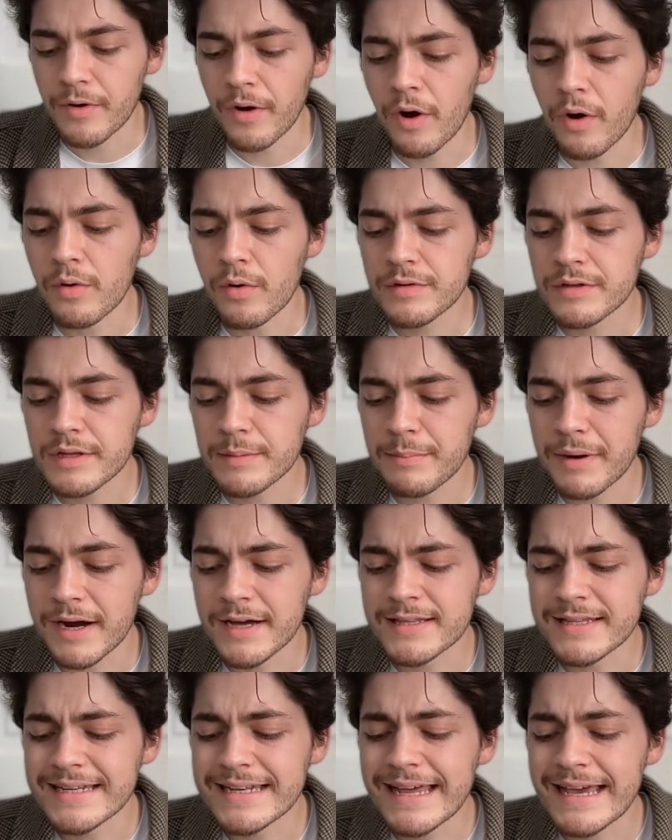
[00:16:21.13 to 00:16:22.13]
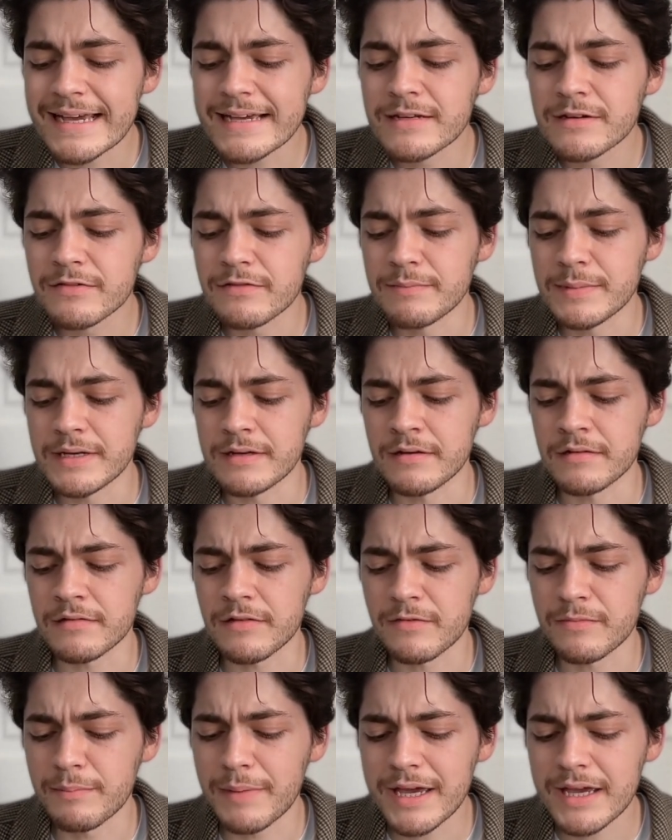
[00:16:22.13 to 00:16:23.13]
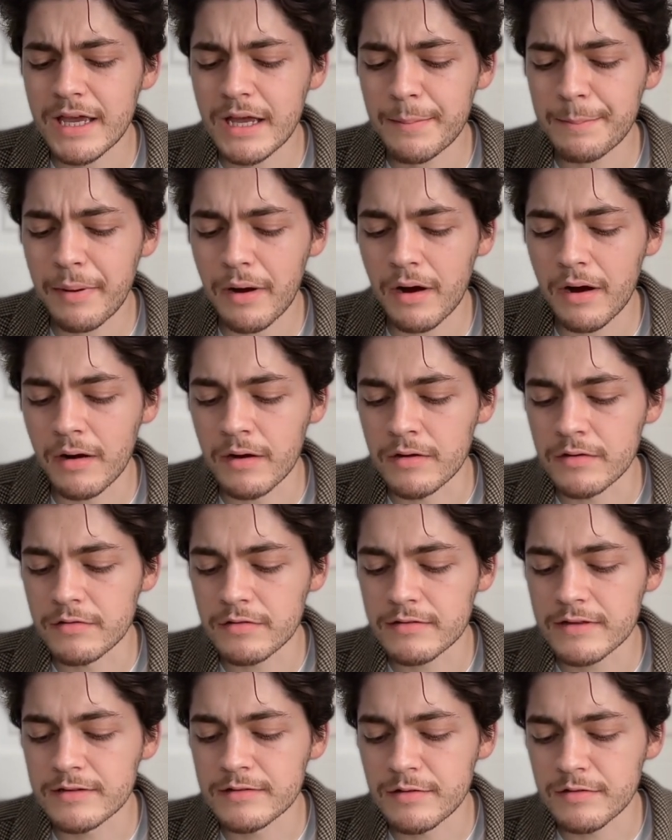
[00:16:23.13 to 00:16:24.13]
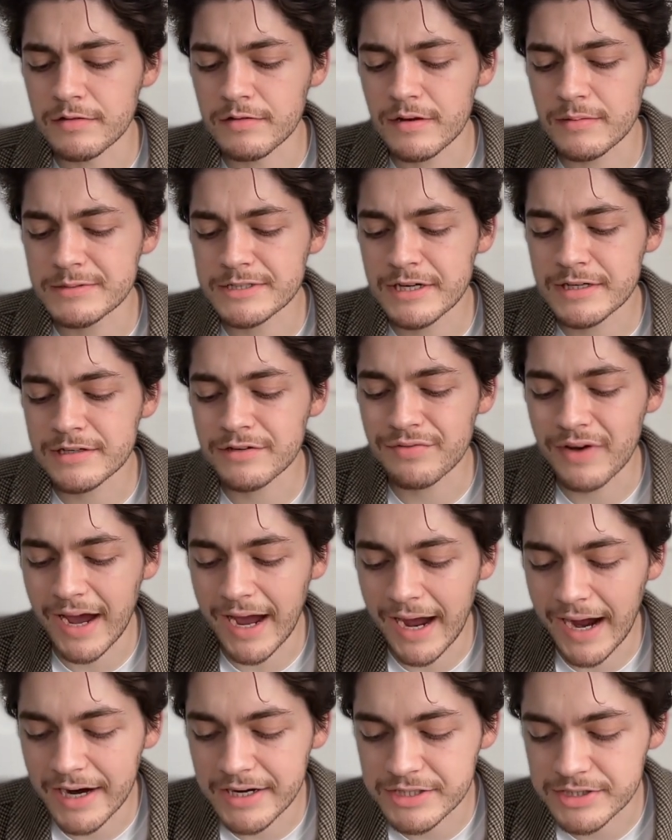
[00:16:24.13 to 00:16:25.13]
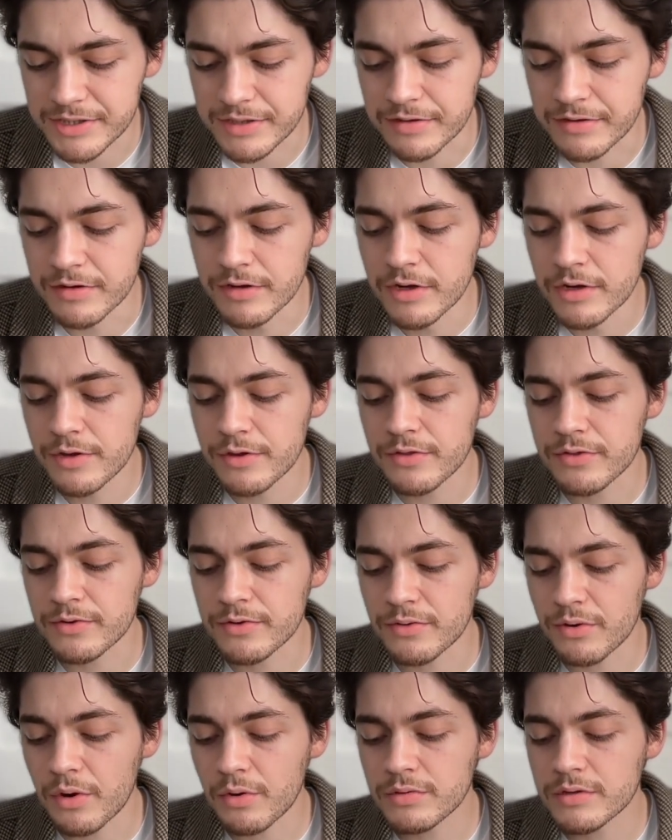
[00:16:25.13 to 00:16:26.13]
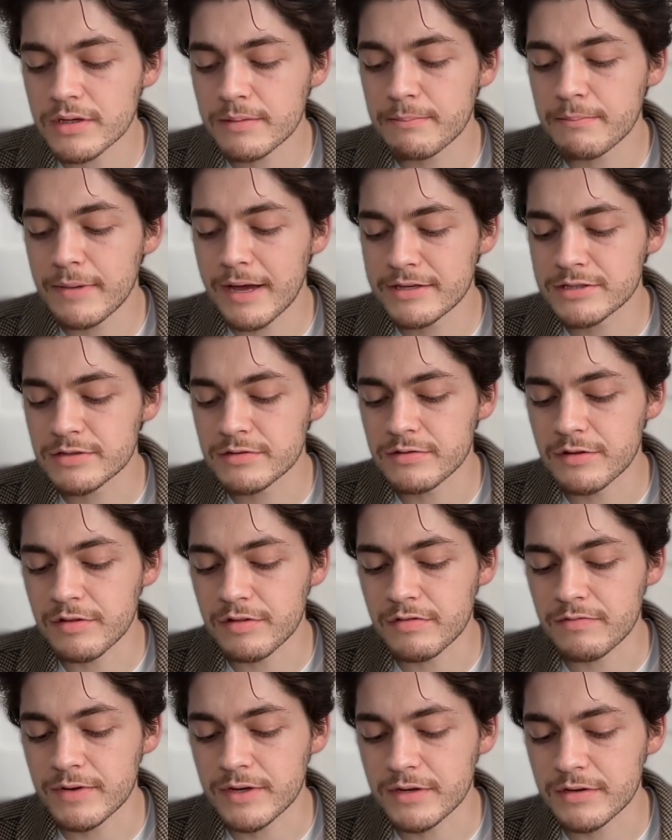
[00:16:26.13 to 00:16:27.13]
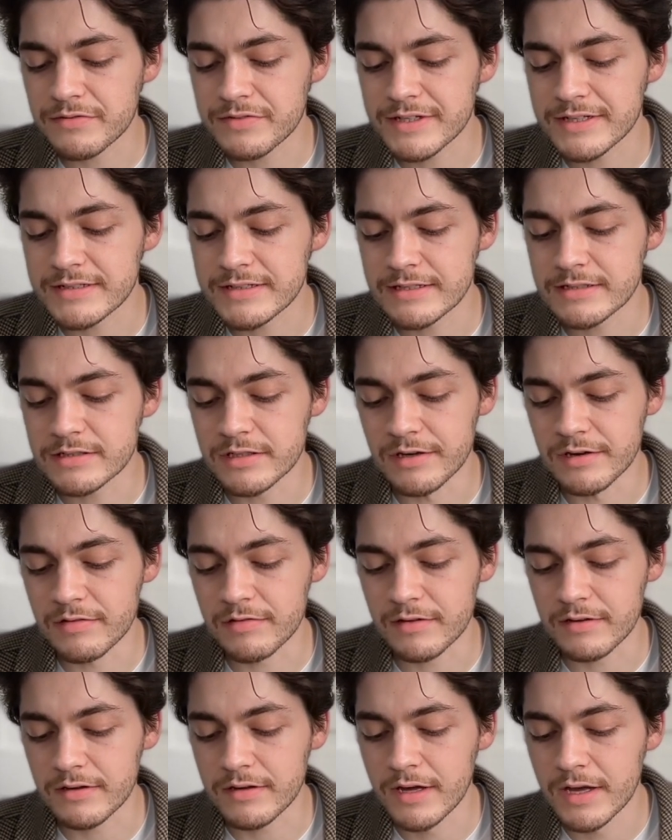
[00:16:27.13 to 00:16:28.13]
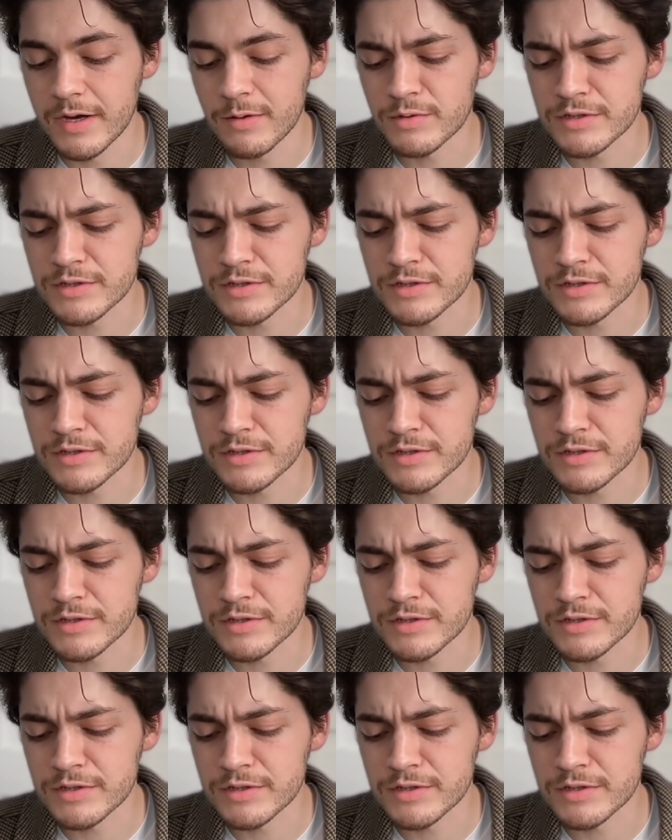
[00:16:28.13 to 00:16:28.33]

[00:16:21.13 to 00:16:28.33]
Only by the negative means of making pause can the subject of action thoroughly measure the sphere of contingency,